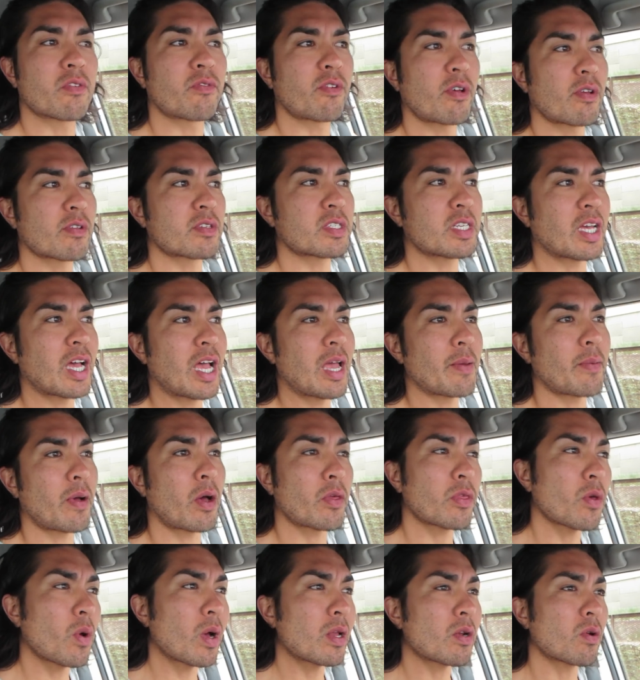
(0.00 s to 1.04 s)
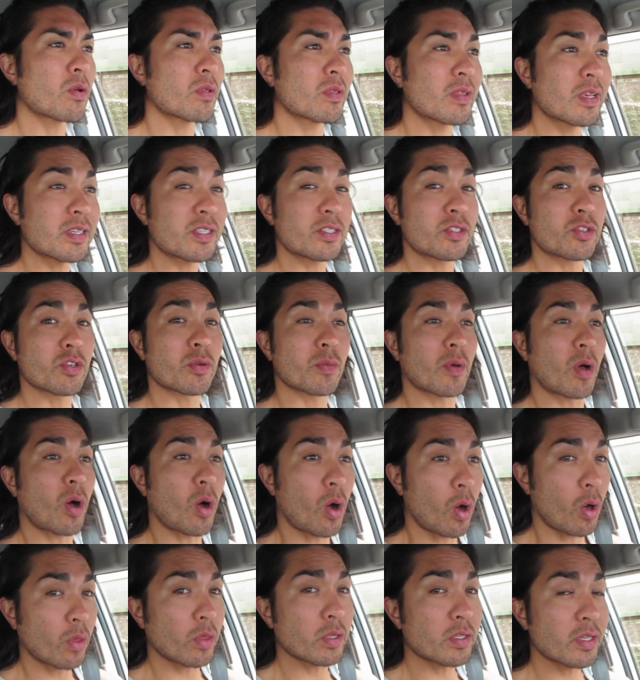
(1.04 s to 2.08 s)
of all time. Although I don't listen to them
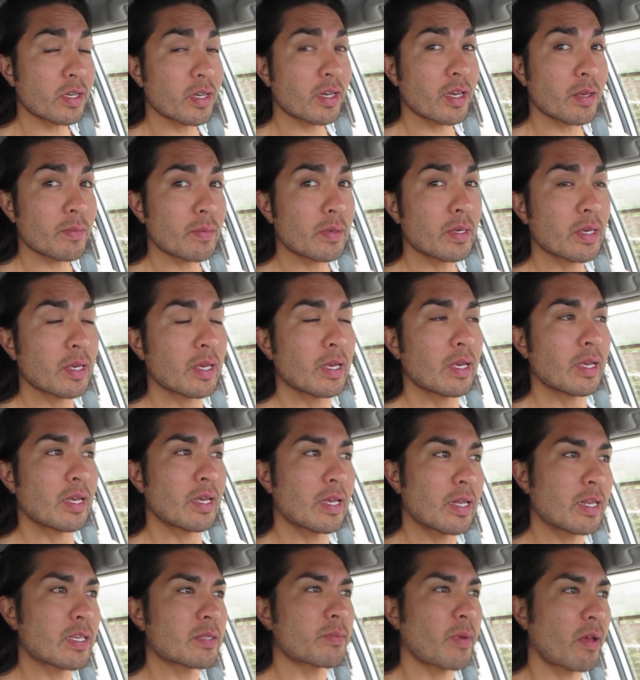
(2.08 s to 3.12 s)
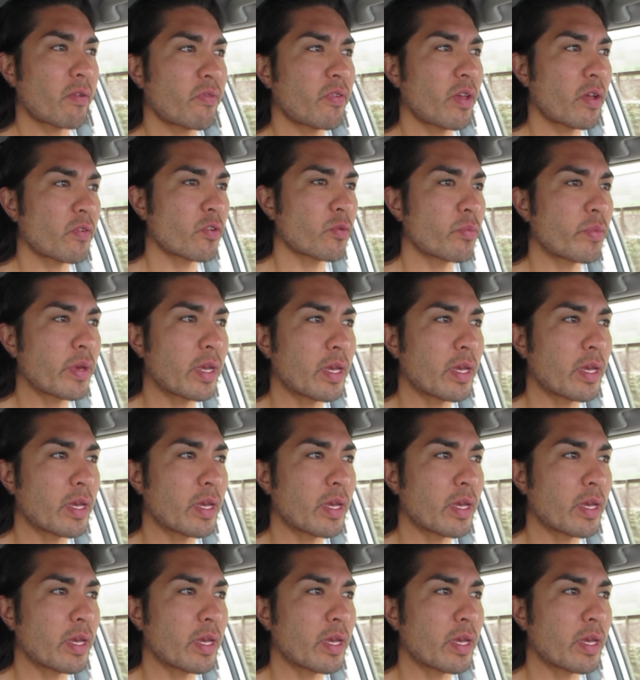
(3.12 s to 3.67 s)
all the time, it is my favorite